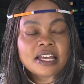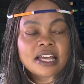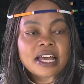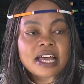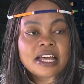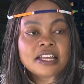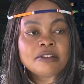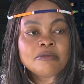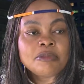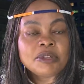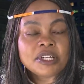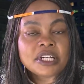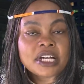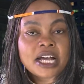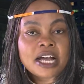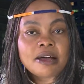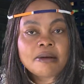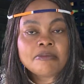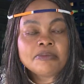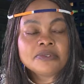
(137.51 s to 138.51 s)
and
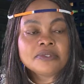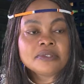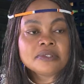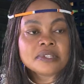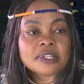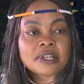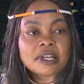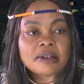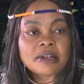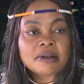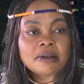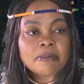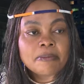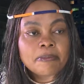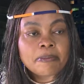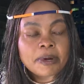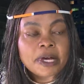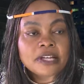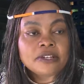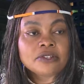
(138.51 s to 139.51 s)
becomes
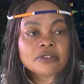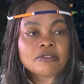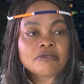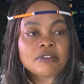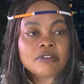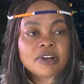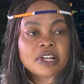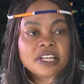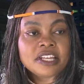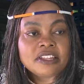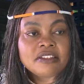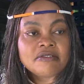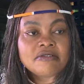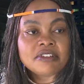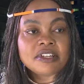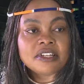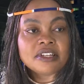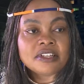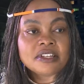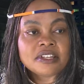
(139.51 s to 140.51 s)
part of our
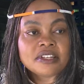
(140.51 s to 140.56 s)
living,